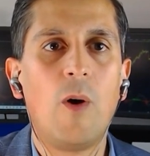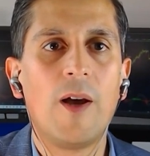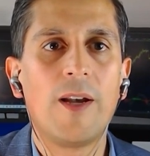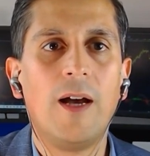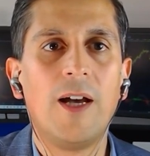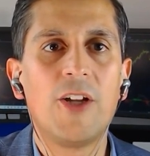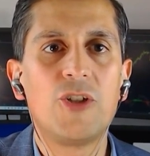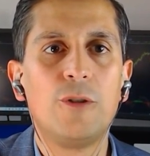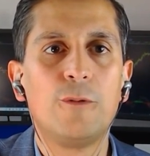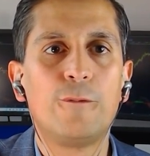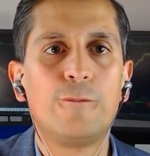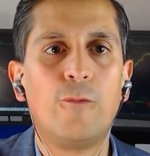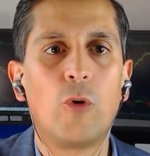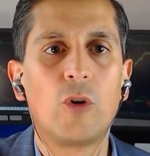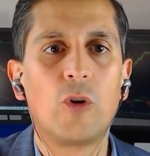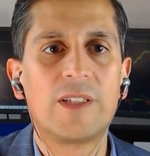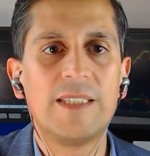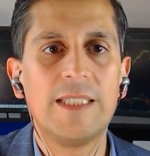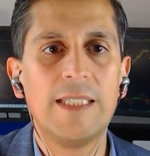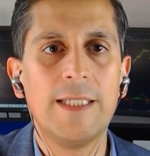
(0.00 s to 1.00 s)
at
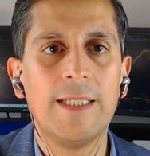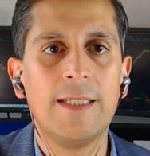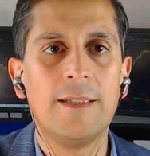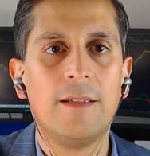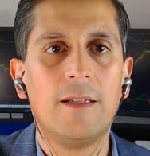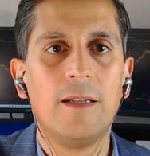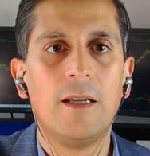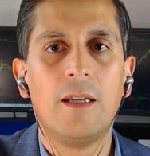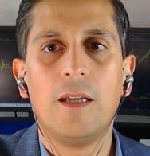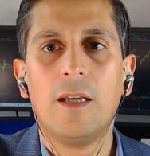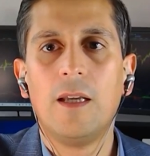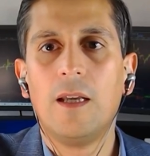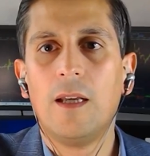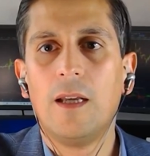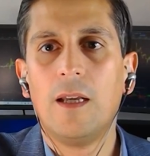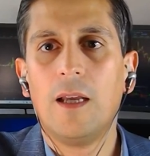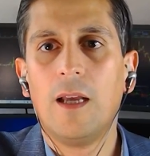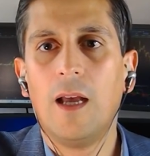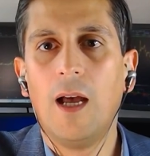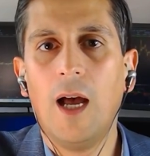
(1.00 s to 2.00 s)

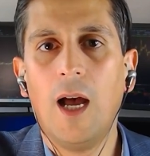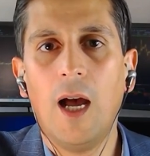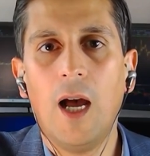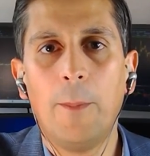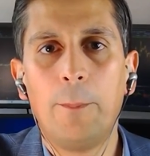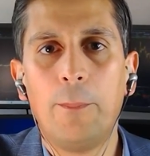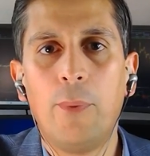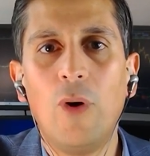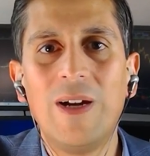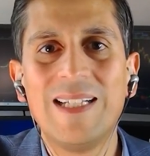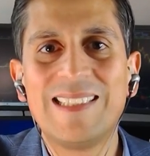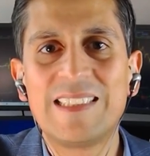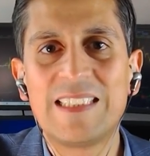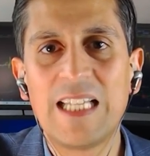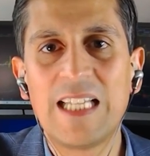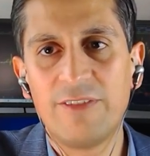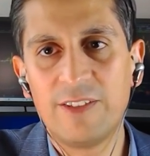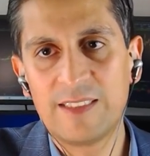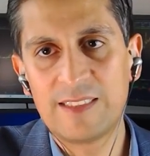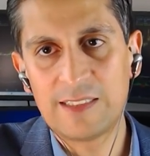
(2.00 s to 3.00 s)

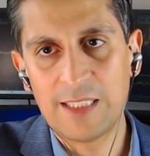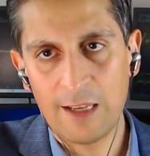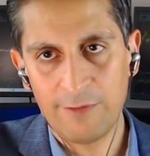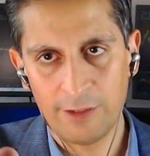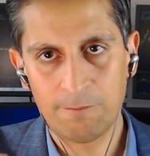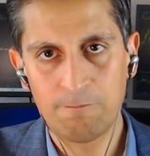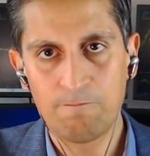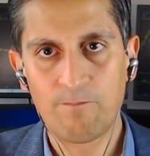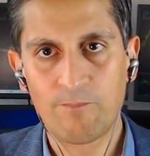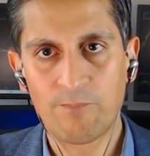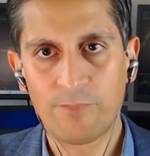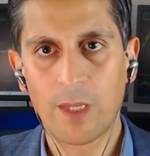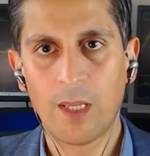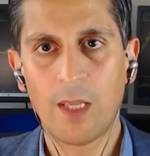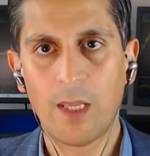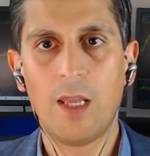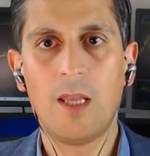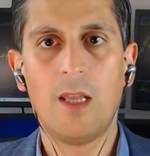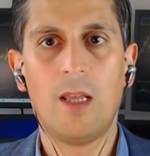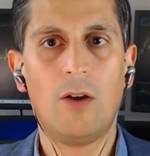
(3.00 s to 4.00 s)
114.77.
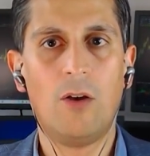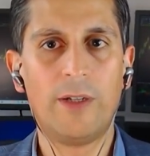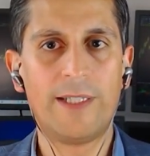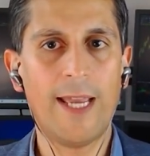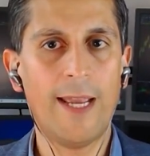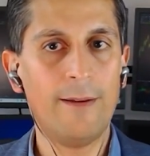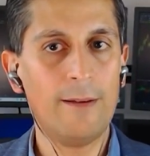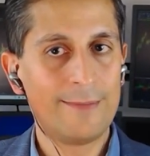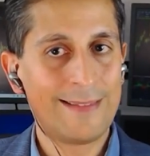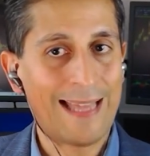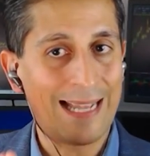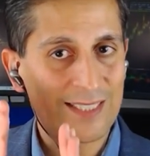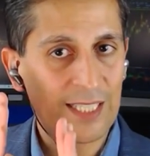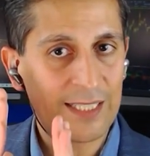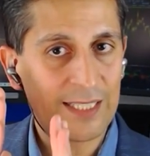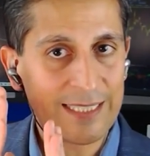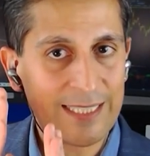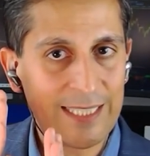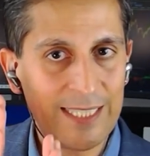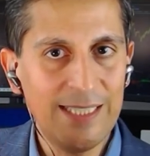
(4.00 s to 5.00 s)
Okay,
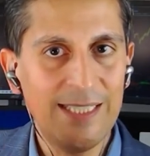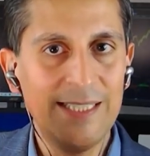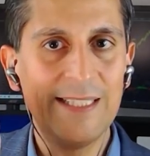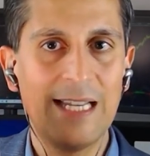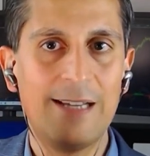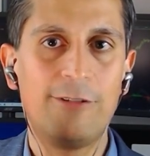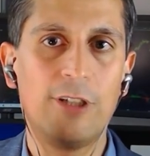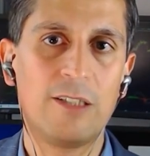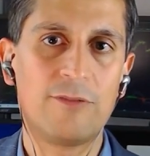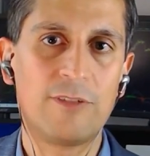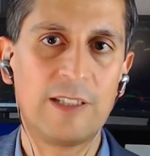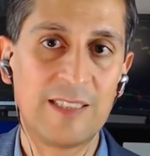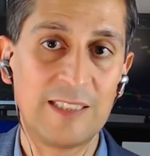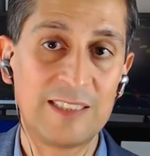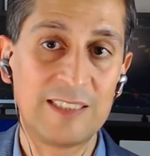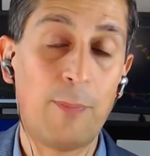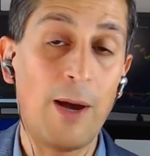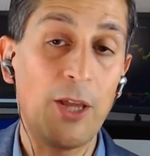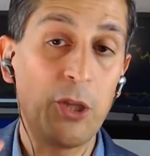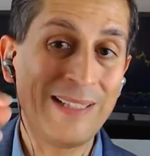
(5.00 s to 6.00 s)
that's a key level
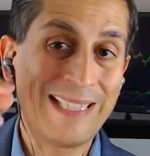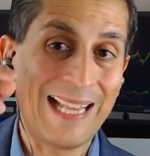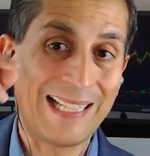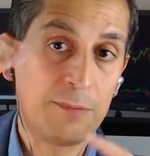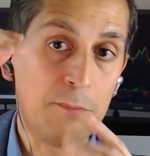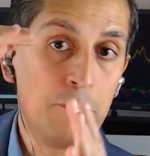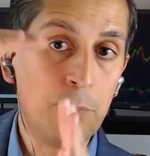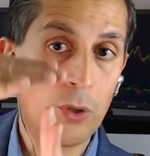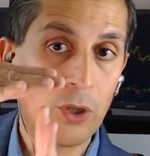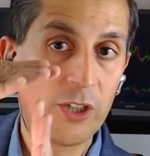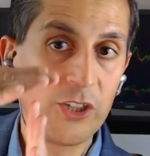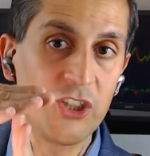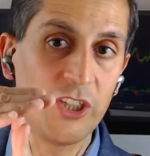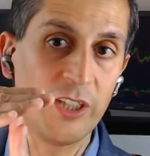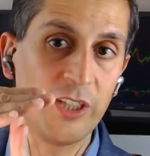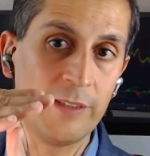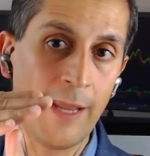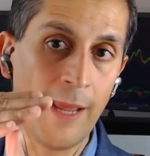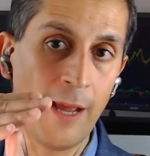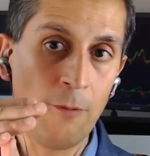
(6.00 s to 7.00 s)
of resistance. By the way, that's
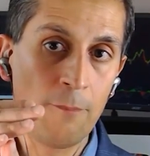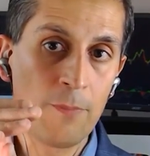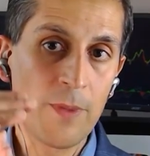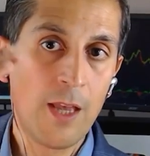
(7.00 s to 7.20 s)
merging